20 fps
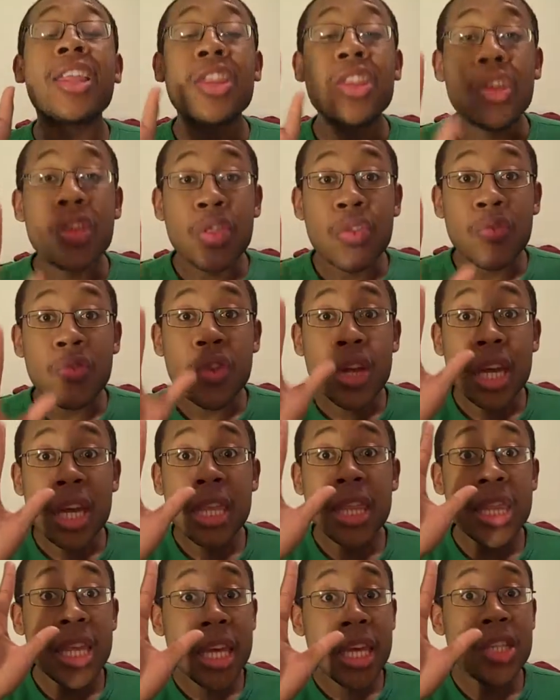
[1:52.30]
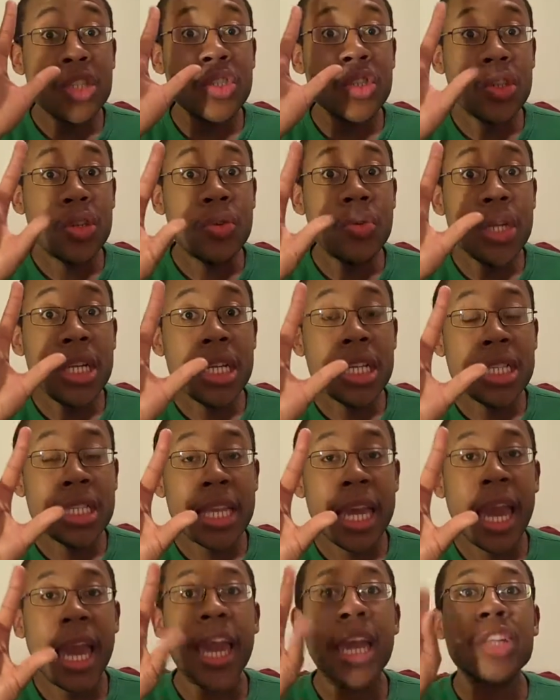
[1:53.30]
The three things you need to
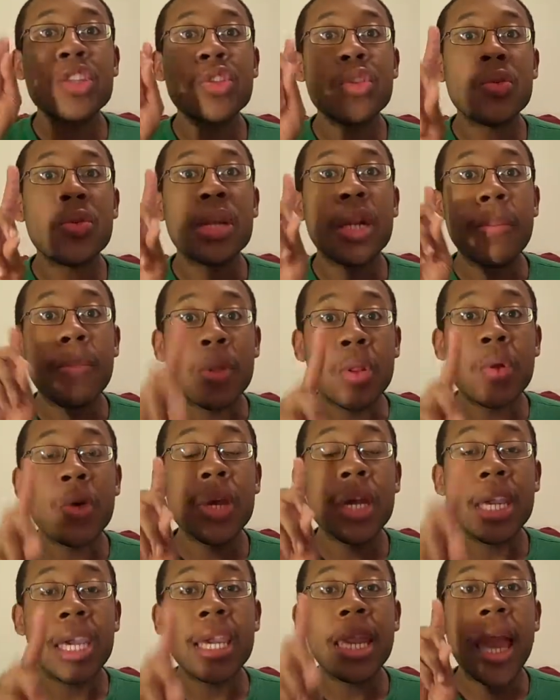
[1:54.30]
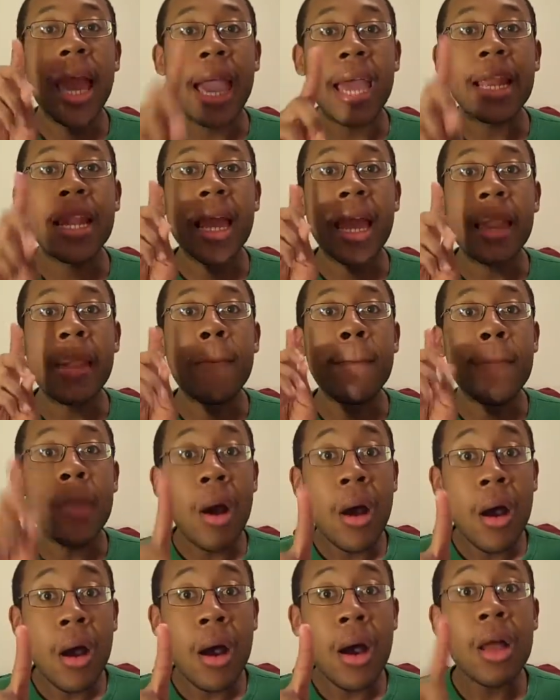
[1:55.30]
say to an employee at a
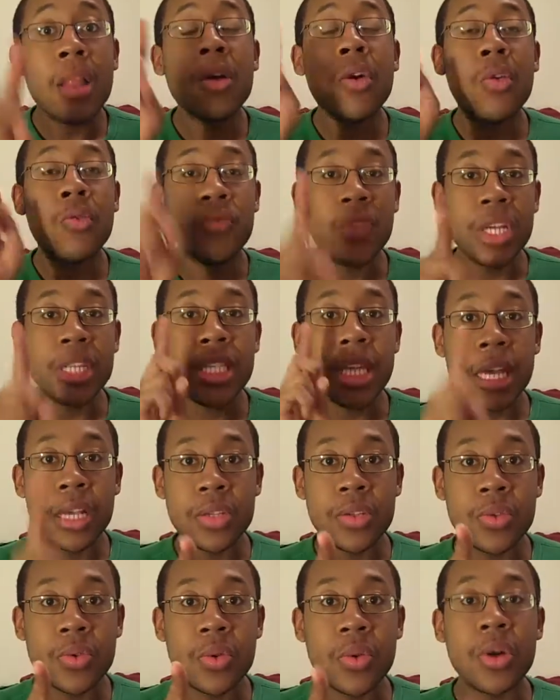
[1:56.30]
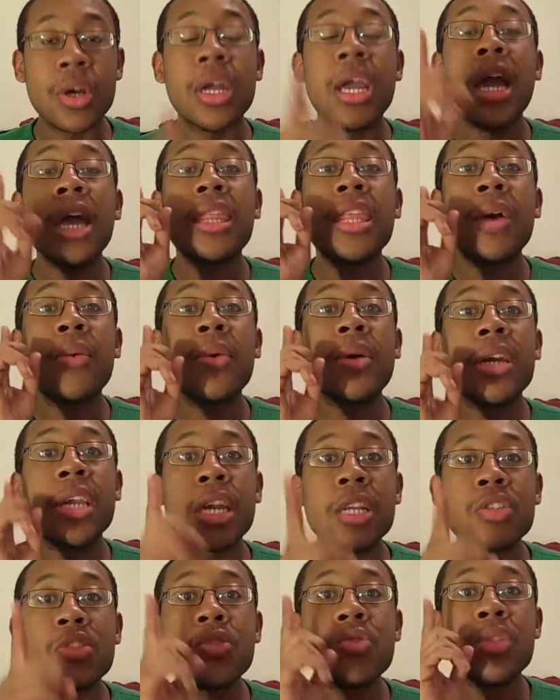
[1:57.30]
mall or retail store that will
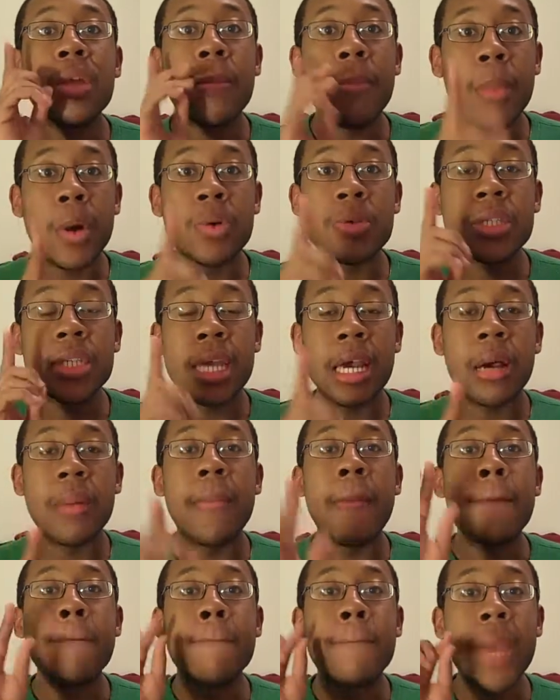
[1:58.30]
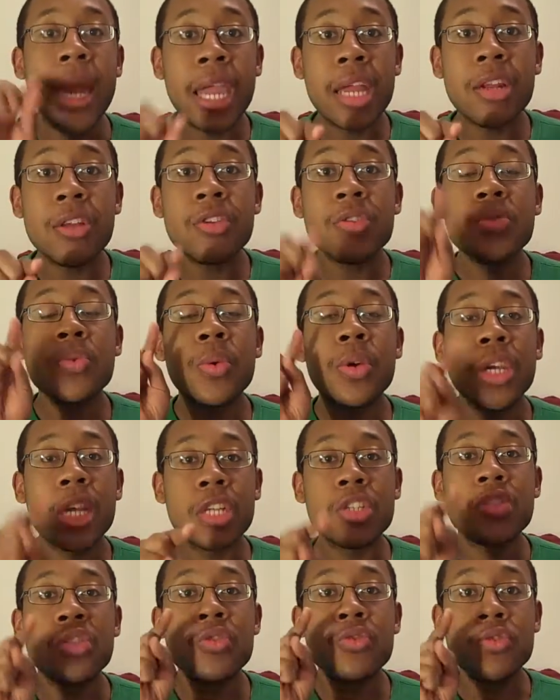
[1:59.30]
get you the most help. Manners will
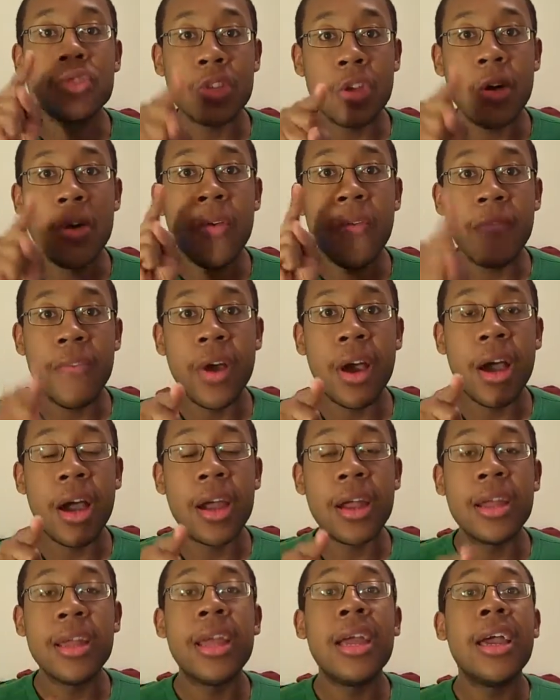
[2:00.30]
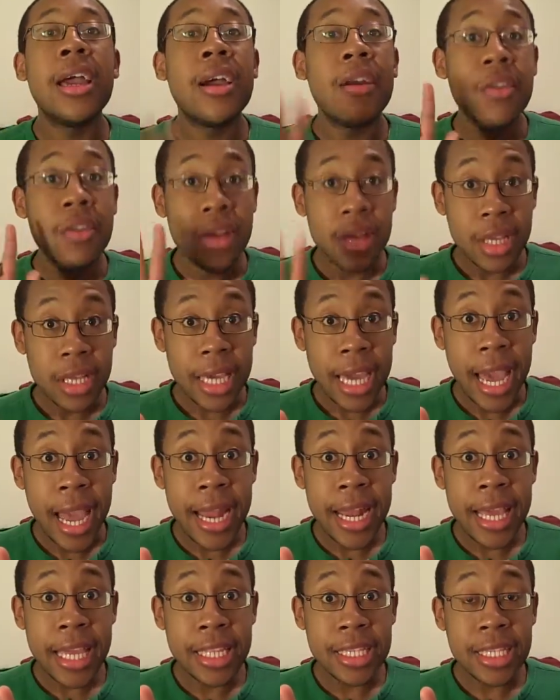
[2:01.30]
get you so far.
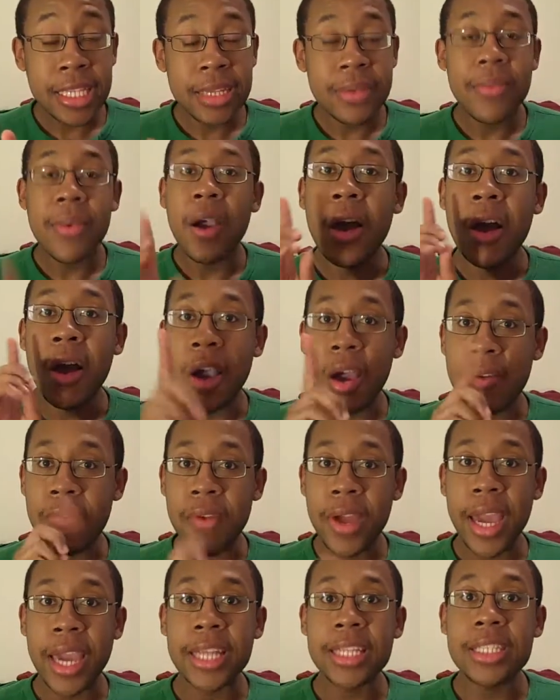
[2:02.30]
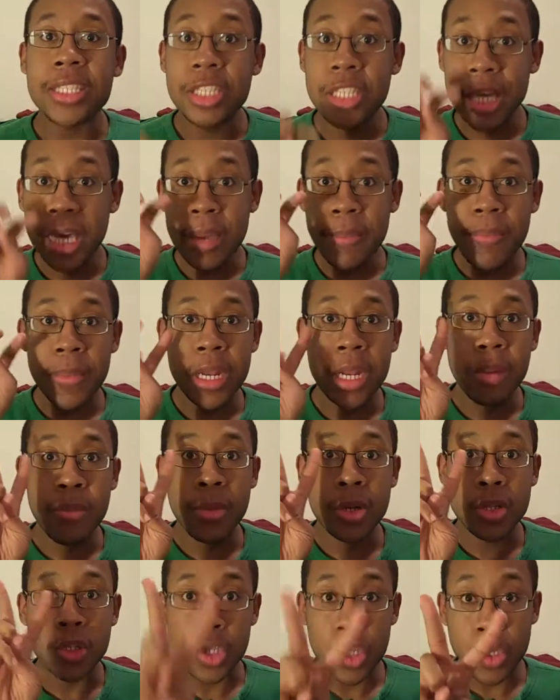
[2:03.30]
Got it? All right. Tip
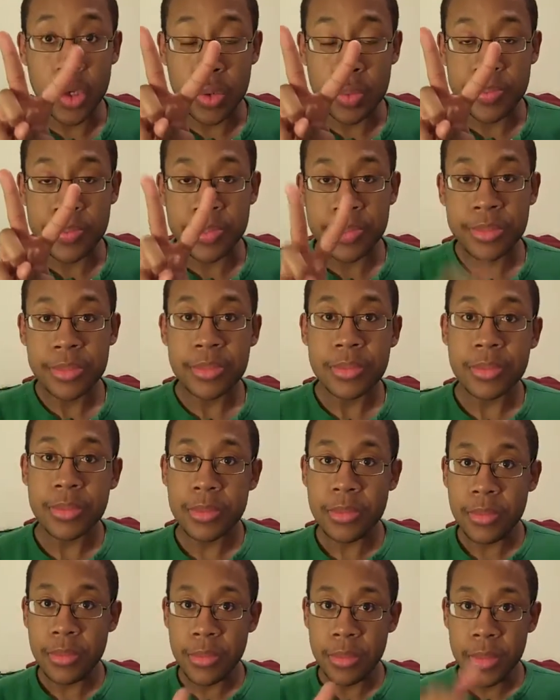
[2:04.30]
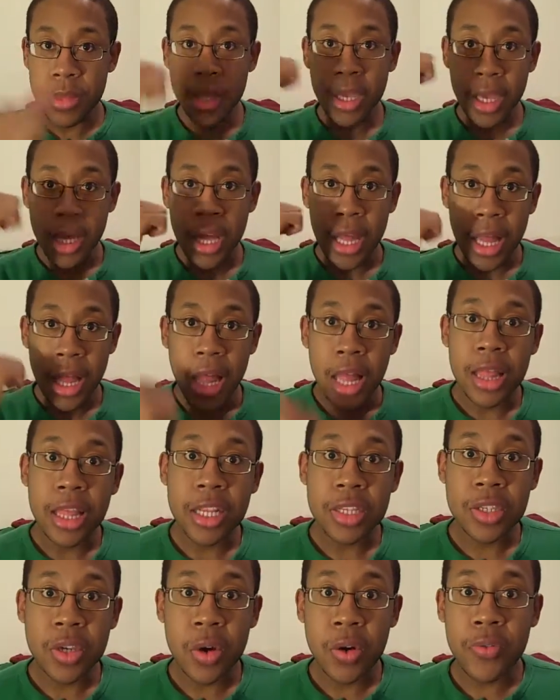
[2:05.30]
number two.
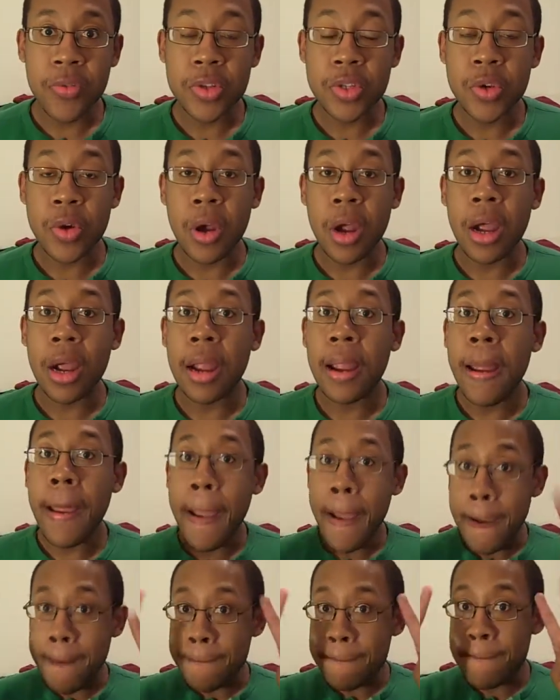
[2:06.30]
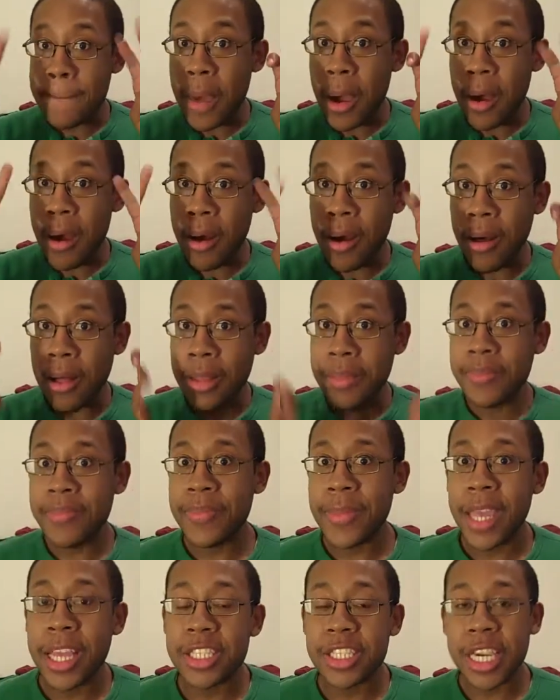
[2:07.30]
Let's go over to our mall
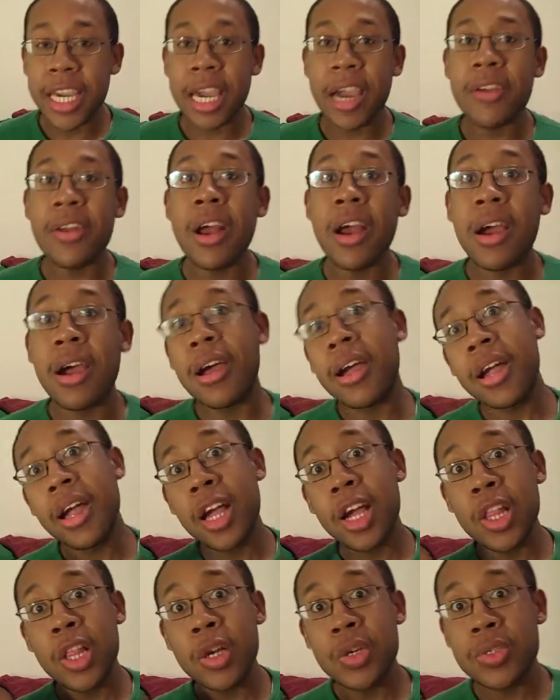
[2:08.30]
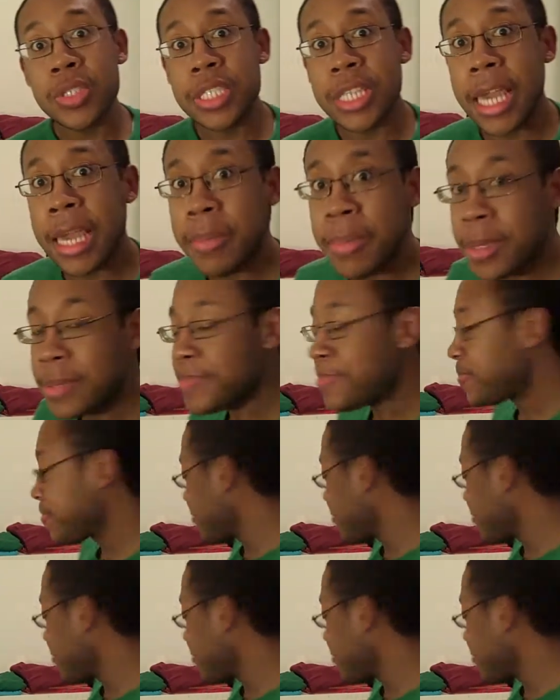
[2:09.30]
and check out our clothes table.